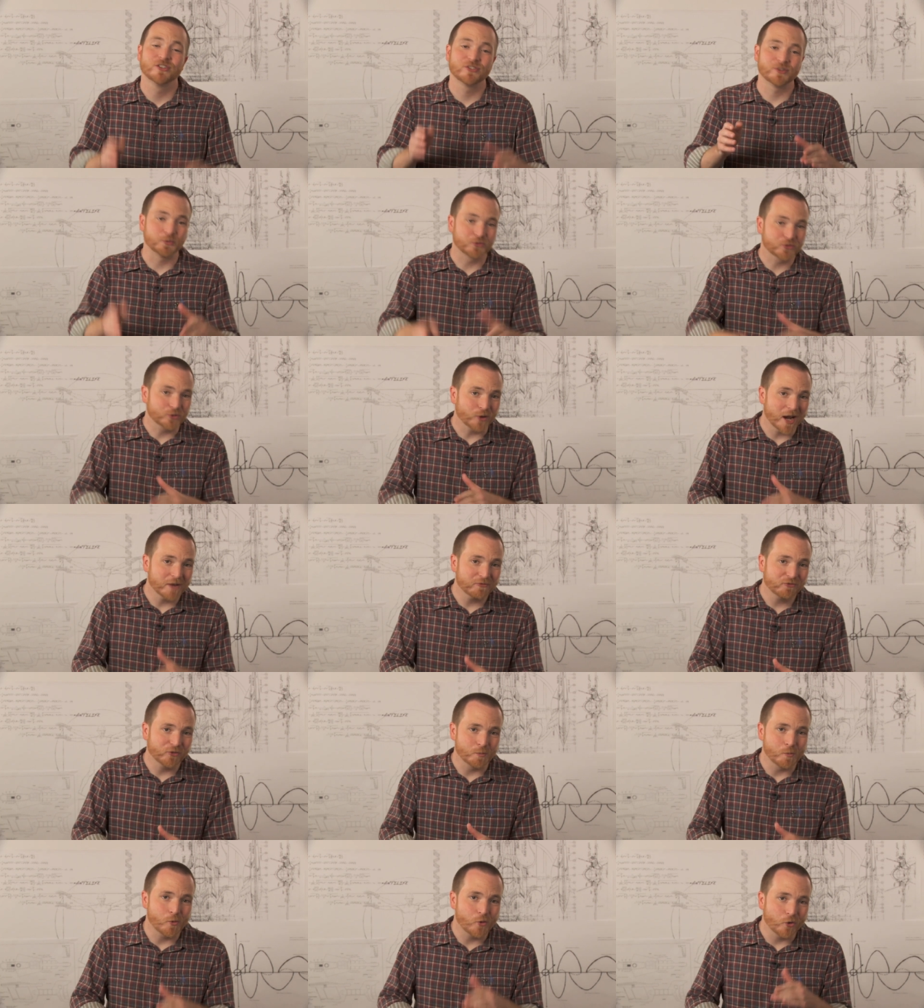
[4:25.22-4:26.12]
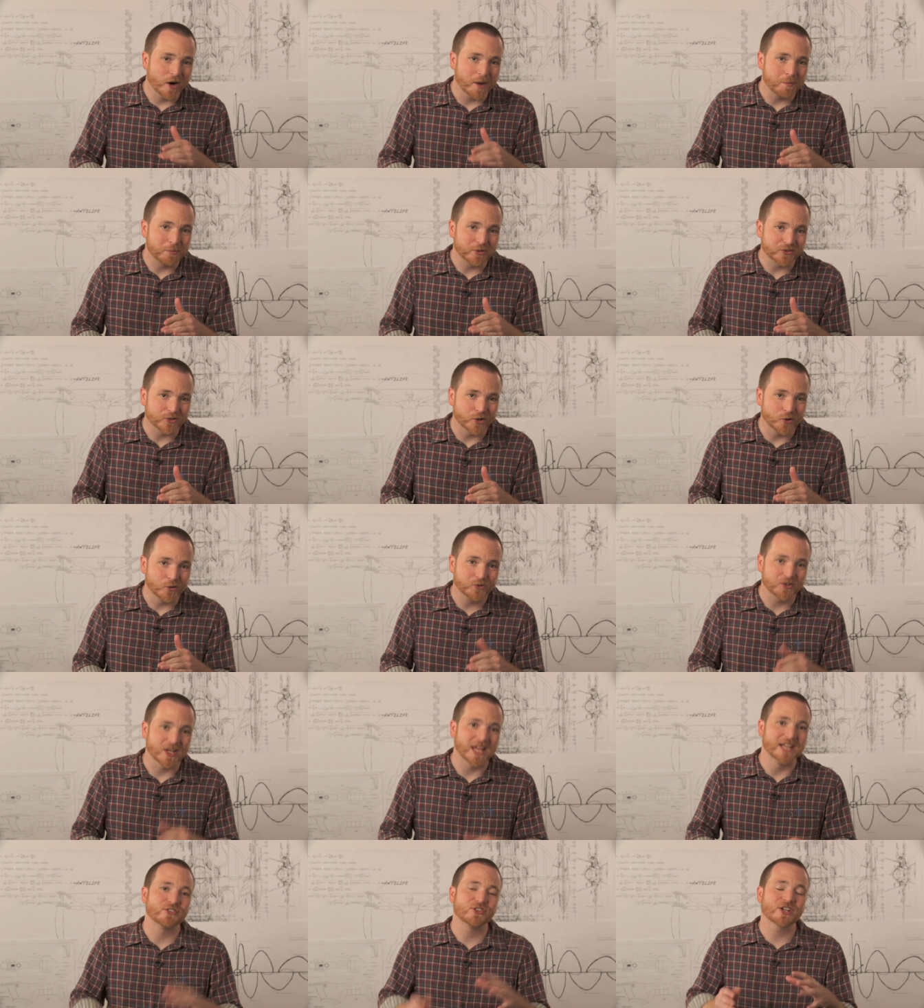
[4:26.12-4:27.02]
subscribe for more
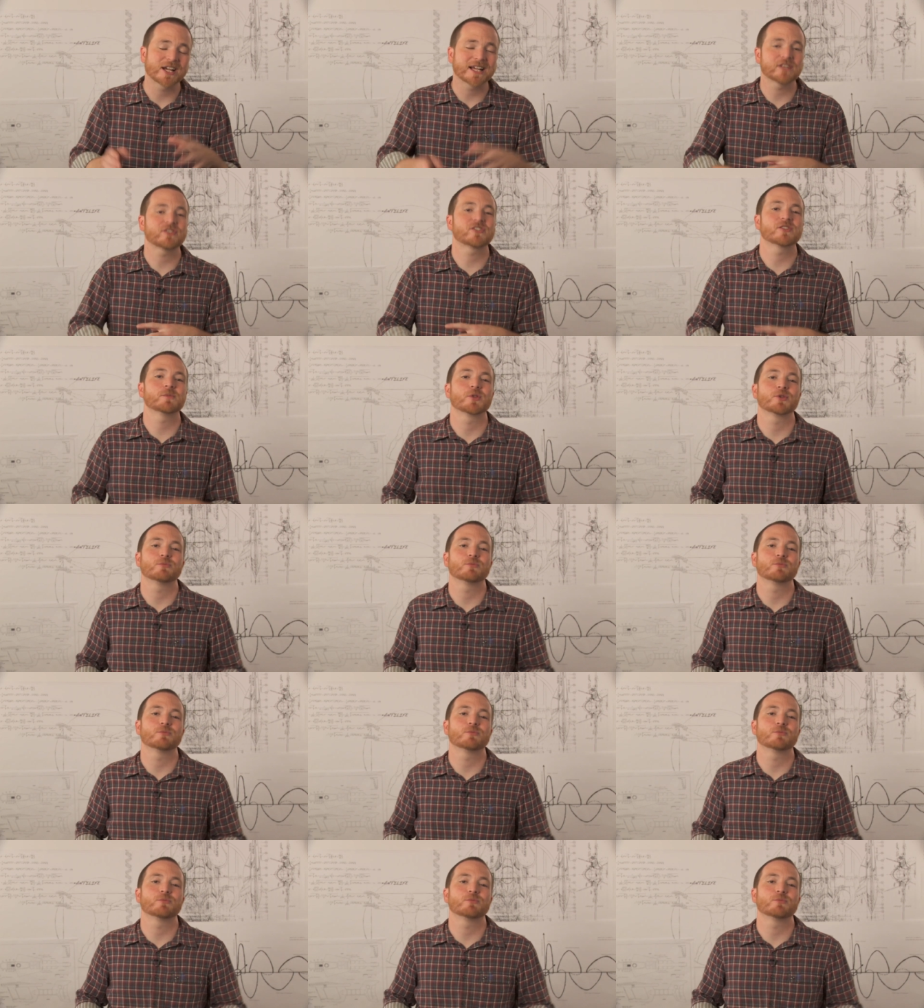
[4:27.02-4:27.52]
episodes, and check out some